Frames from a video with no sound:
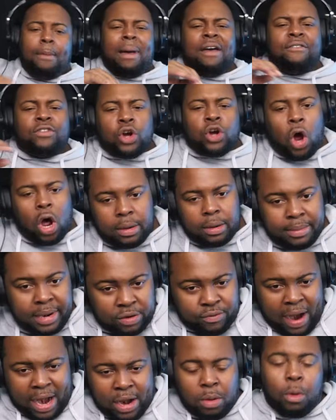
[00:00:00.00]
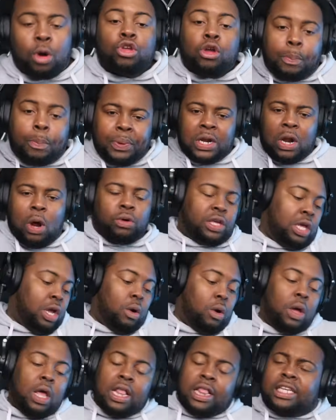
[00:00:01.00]
even calling him Nick Wright no more. You're
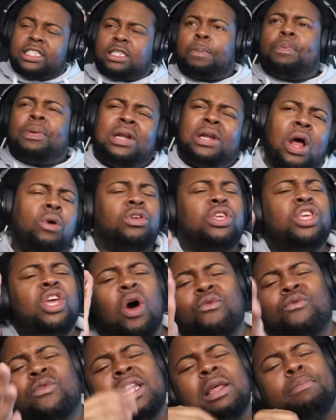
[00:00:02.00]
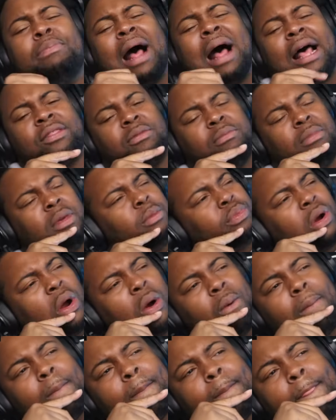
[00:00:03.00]
Pinocchio. Listen, Pinocchio really bothers me,
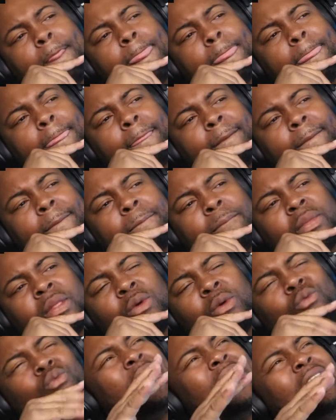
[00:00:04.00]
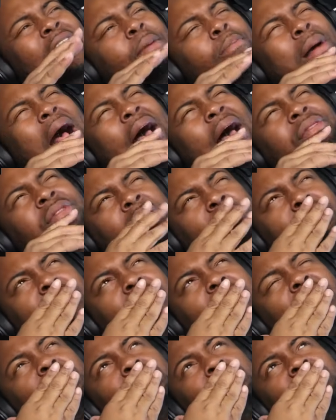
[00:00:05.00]
bro. Really bothers me.
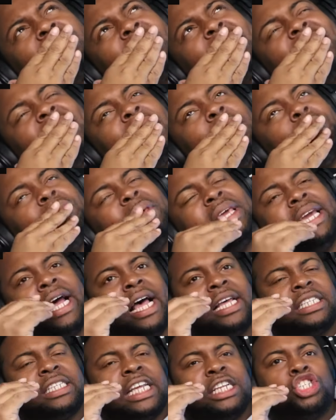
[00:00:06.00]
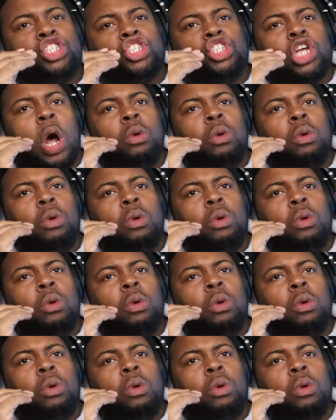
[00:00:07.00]
Because it's so